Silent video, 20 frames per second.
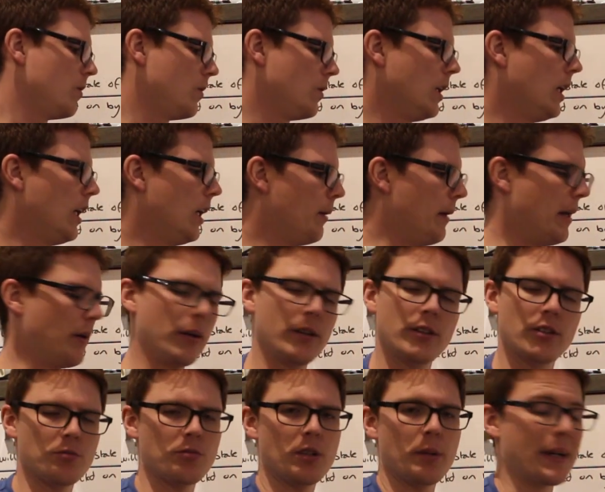Anyway, it
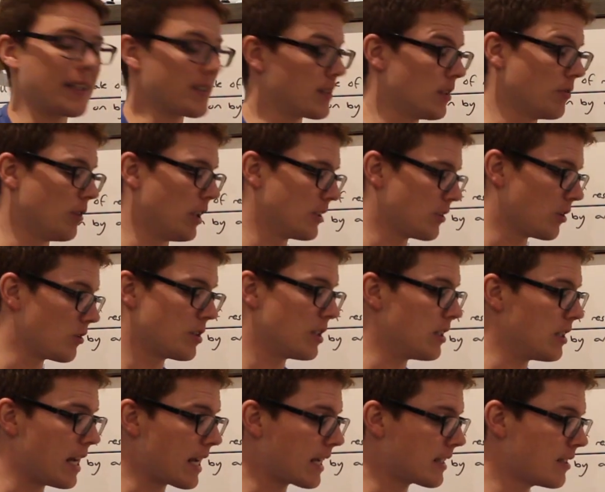doesn't really matter. Right, so it's
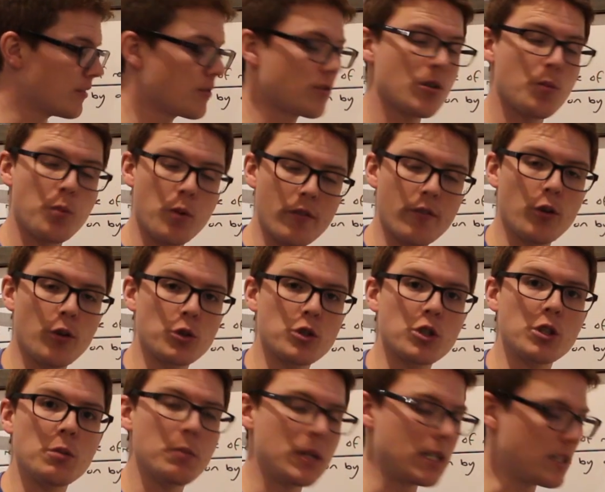negative
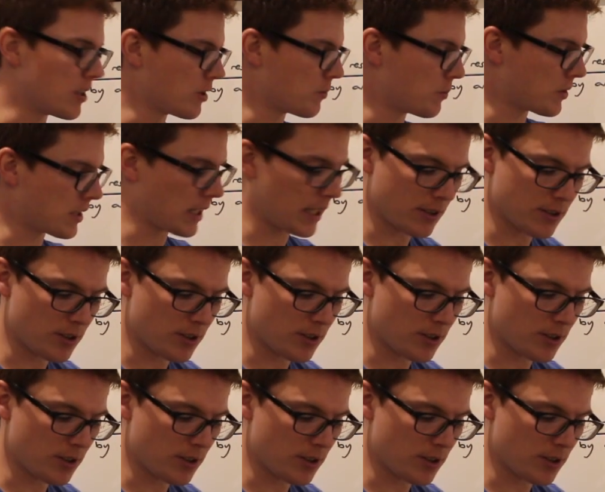0.42 meters per second.